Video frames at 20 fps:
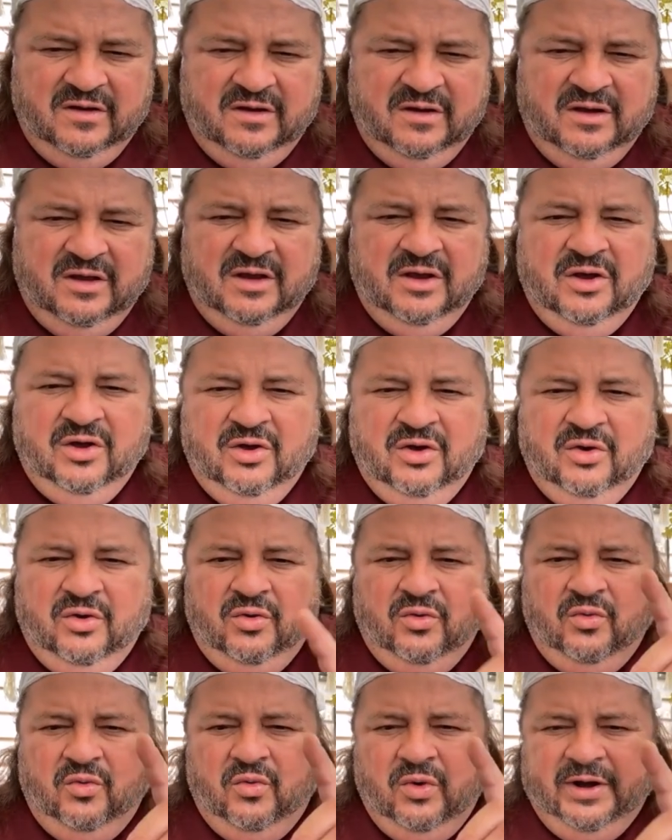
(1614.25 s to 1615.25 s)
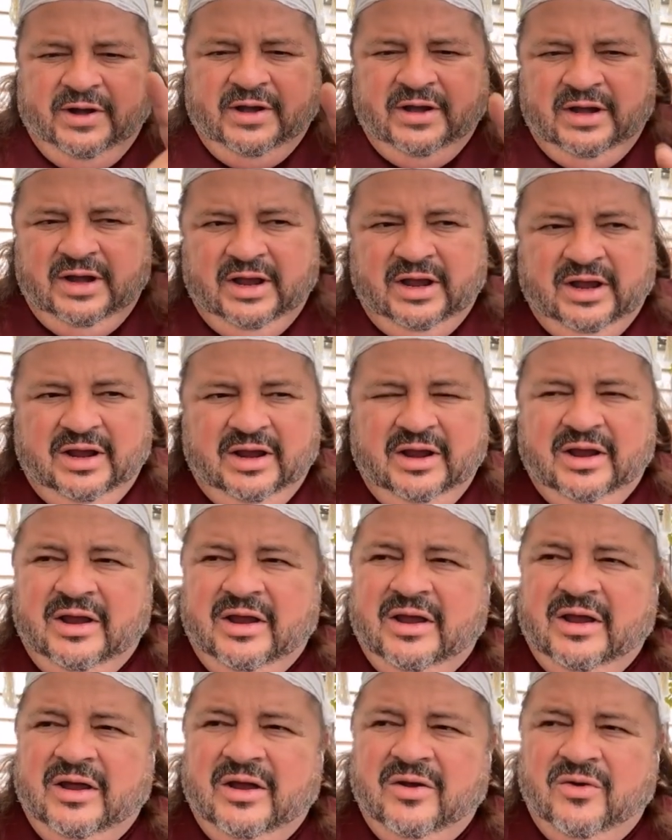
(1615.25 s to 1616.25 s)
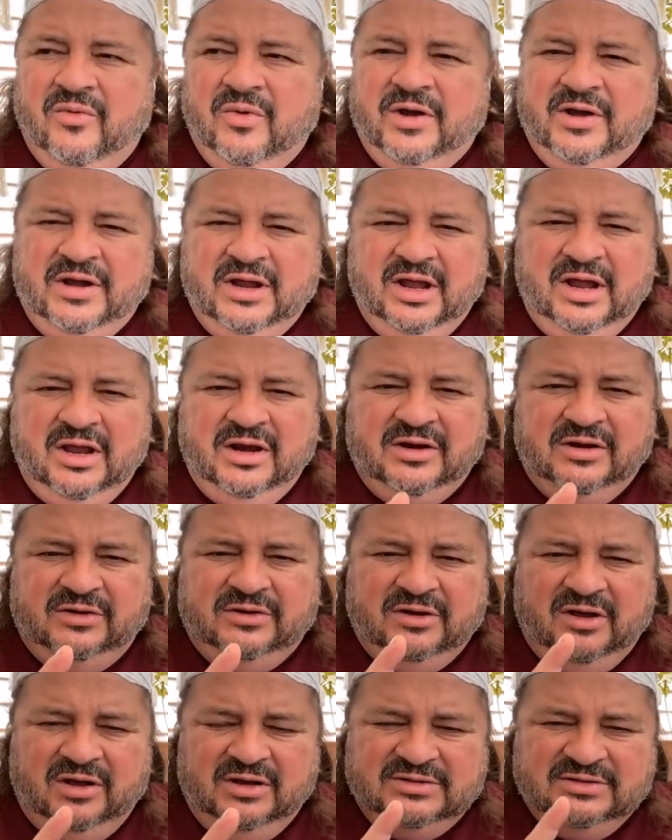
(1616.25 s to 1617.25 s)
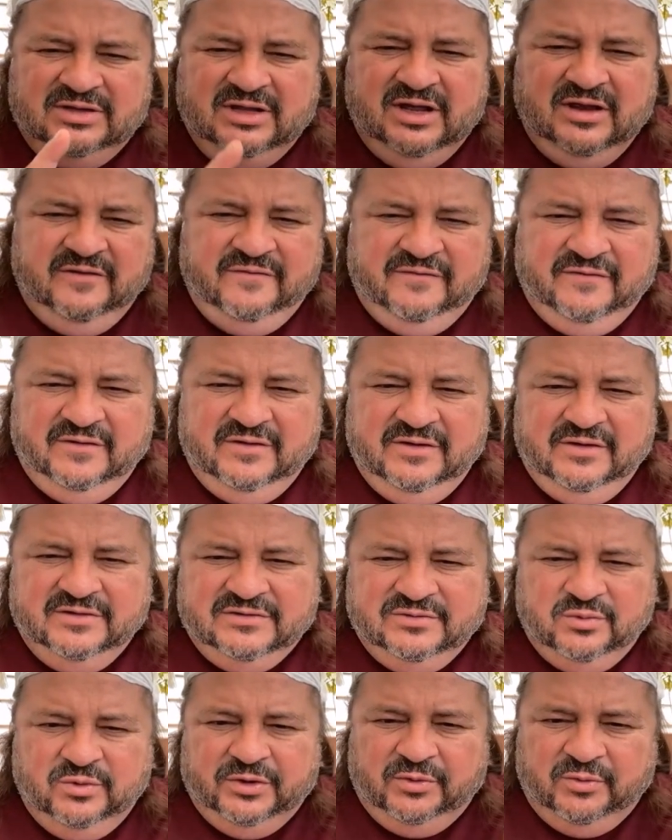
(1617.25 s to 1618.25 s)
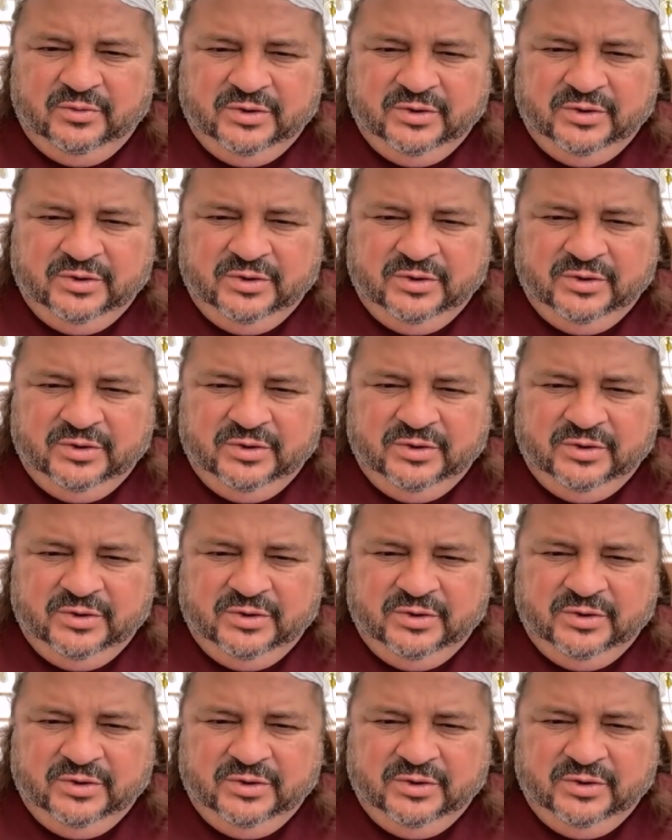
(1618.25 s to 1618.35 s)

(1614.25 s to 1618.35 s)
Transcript: one day in a dog's life is 1 week.